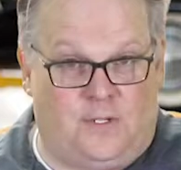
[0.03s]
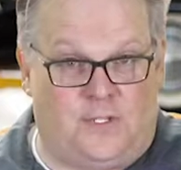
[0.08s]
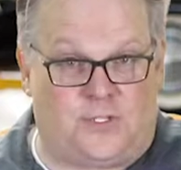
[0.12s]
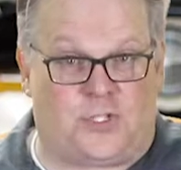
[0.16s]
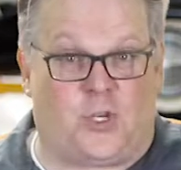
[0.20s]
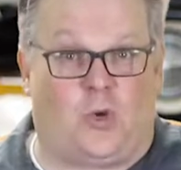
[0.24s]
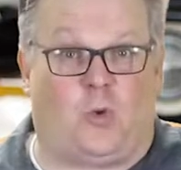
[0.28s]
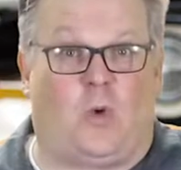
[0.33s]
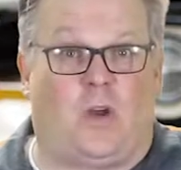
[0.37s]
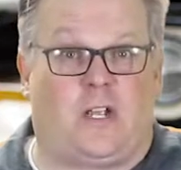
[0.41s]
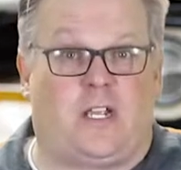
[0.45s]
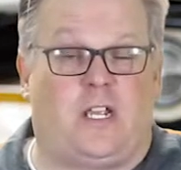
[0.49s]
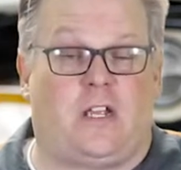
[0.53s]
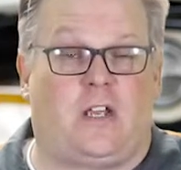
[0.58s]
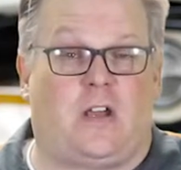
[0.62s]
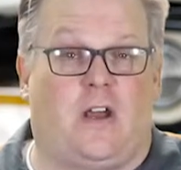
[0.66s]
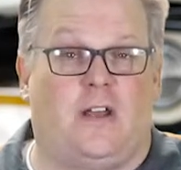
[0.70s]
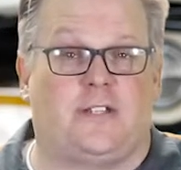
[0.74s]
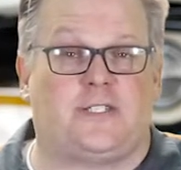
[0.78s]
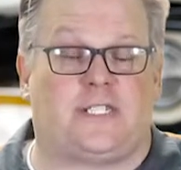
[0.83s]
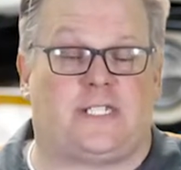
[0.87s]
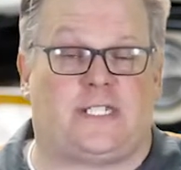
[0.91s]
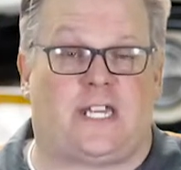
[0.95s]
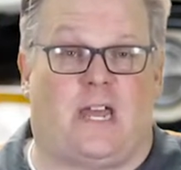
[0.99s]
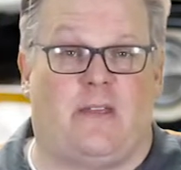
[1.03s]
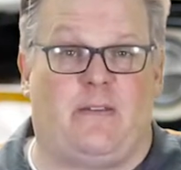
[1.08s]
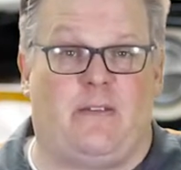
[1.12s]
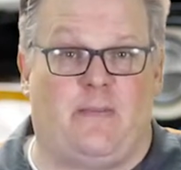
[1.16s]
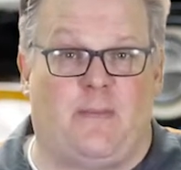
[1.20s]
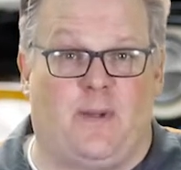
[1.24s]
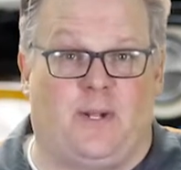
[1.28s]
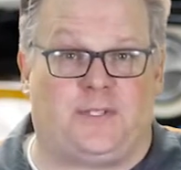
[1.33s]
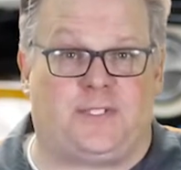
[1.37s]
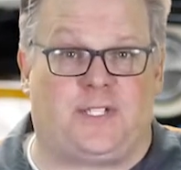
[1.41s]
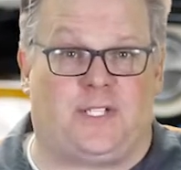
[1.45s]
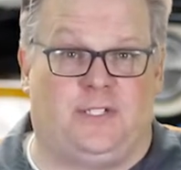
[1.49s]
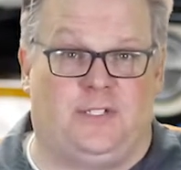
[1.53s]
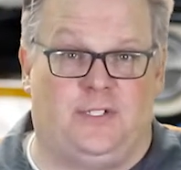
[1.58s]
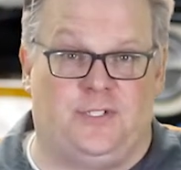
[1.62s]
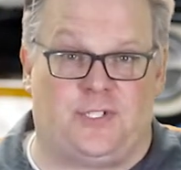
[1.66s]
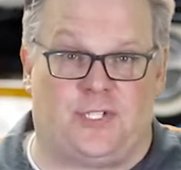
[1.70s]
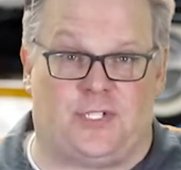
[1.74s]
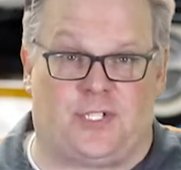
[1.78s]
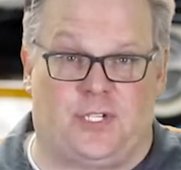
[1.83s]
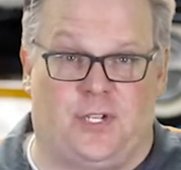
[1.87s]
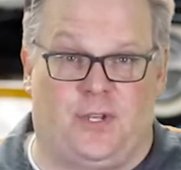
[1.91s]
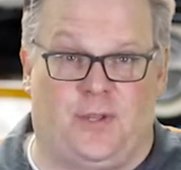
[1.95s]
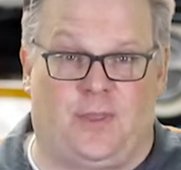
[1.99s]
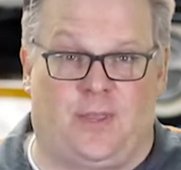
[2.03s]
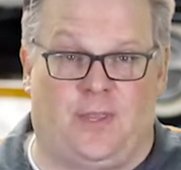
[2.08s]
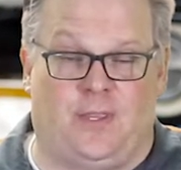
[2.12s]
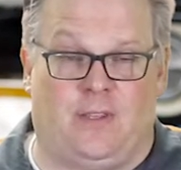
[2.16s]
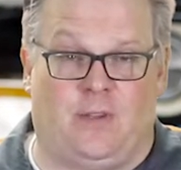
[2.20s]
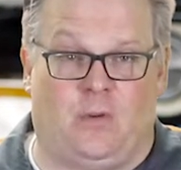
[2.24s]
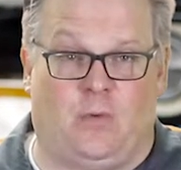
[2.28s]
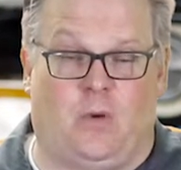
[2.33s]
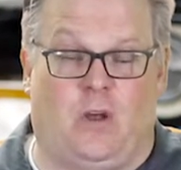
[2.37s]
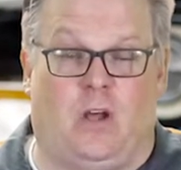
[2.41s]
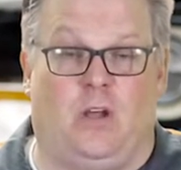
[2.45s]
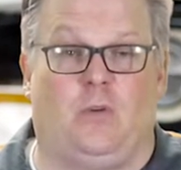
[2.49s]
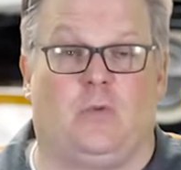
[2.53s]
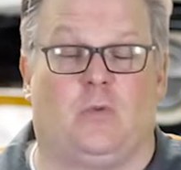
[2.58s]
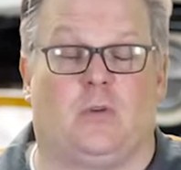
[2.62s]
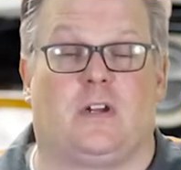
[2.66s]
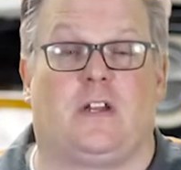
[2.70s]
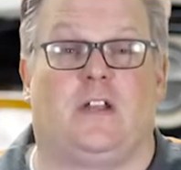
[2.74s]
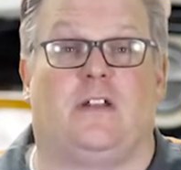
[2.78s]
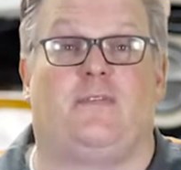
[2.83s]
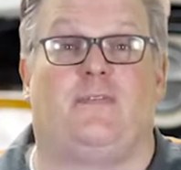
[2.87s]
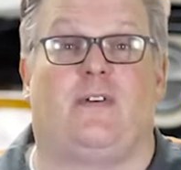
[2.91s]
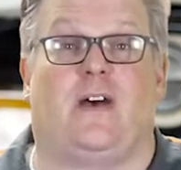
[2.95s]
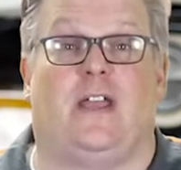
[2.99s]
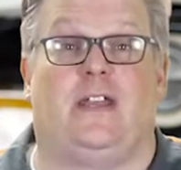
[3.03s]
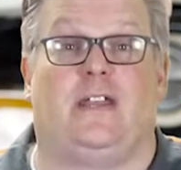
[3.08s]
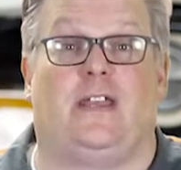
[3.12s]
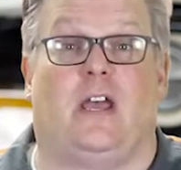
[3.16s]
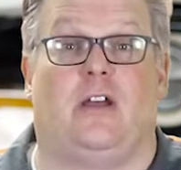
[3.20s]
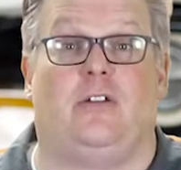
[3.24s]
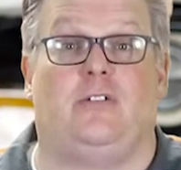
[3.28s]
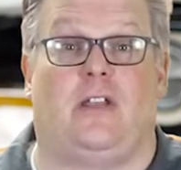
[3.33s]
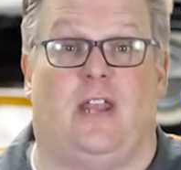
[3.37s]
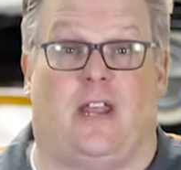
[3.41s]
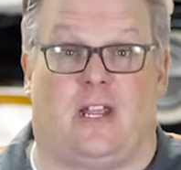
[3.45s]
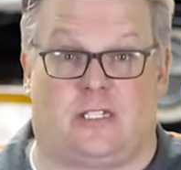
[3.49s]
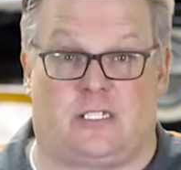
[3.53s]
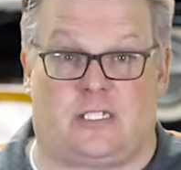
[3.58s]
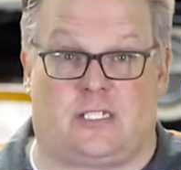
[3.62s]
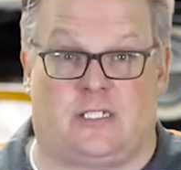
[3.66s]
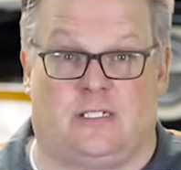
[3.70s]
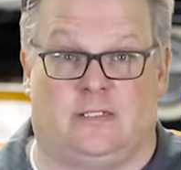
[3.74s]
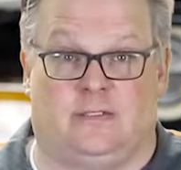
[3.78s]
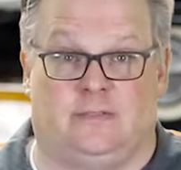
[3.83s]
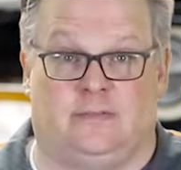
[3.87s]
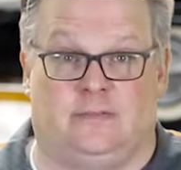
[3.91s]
So what can cause a timing belt to lose a tooth? Well, we're going to find out next.